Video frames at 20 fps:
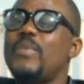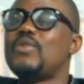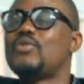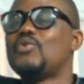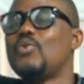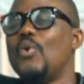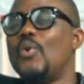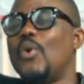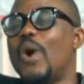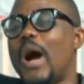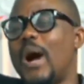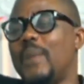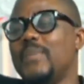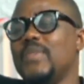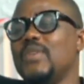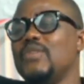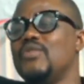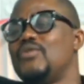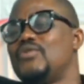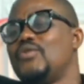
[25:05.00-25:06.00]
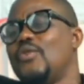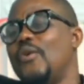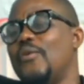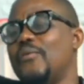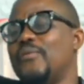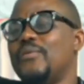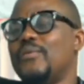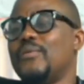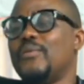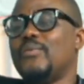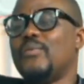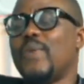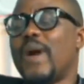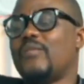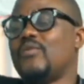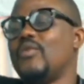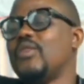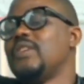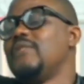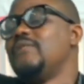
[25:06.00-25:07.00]
to the issue of we are
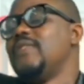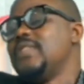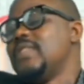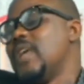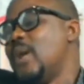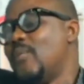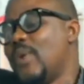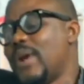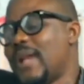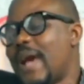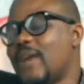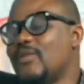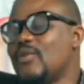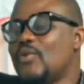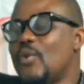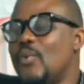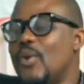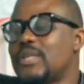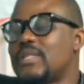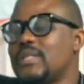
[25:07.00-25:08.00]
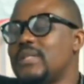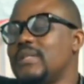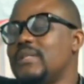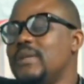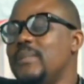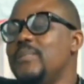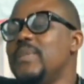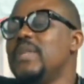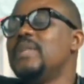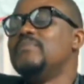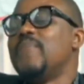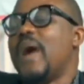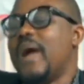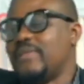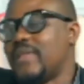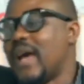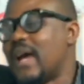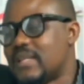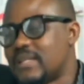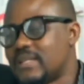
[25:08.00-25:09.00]
not giving them, well, I don't know what they mean by
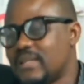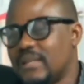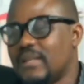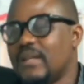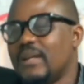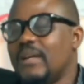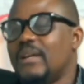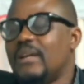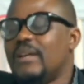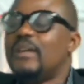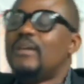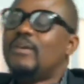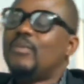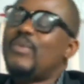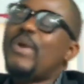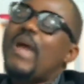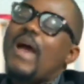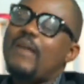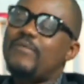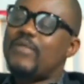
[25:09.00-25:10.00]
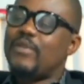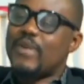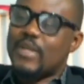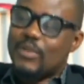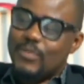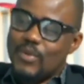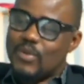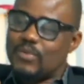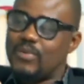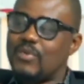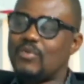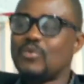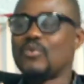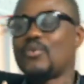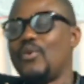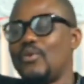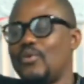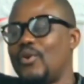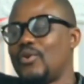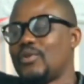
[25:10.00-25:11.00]
that. We have the responsibility to
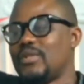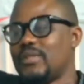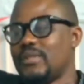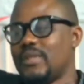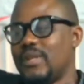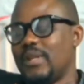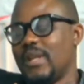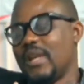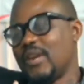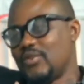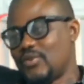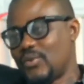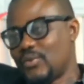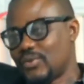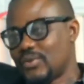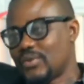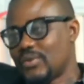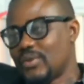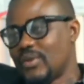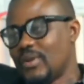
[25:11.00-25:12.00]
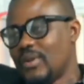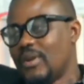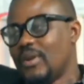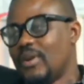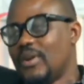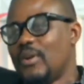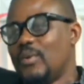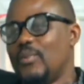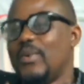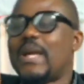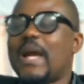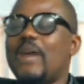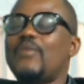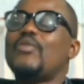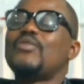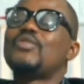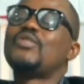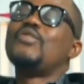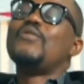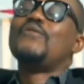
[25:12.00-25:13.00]
conduct elections. We
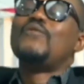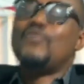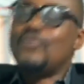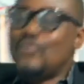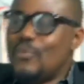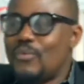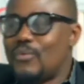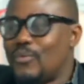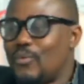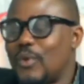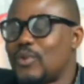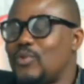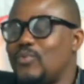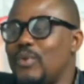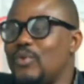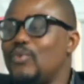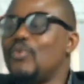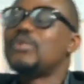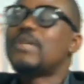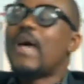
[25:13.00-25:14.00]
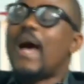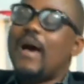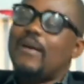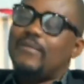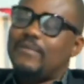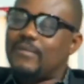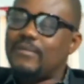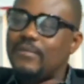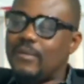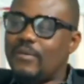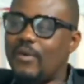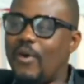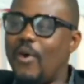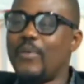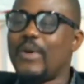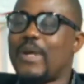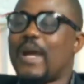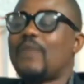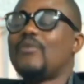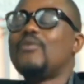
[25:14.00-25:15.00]
cannot give you what we don't have, or we
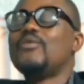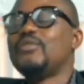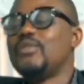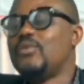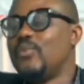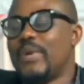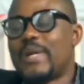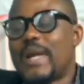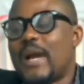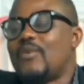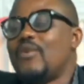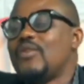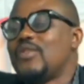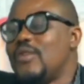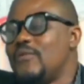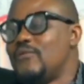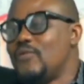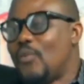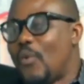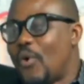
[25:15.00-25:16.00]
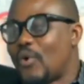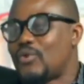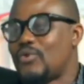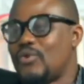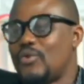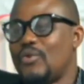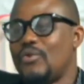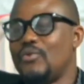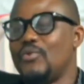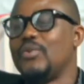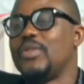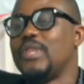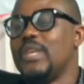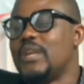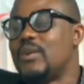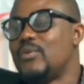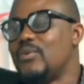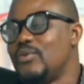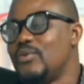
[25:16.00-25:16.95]
cannot give you what you think